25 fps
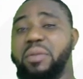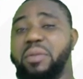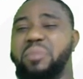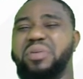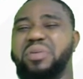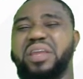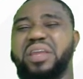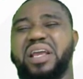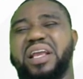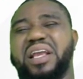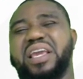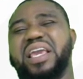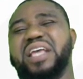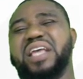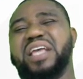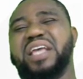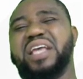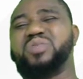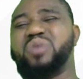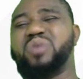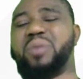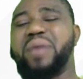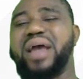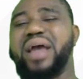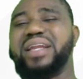maybe in a
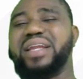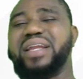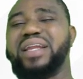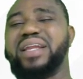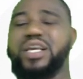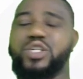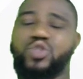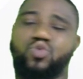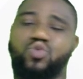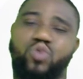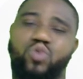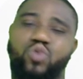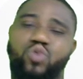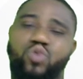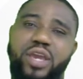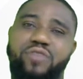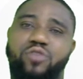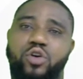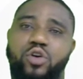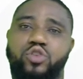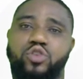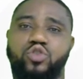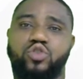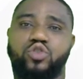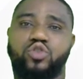case where there is
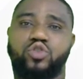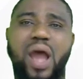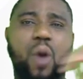wave or so.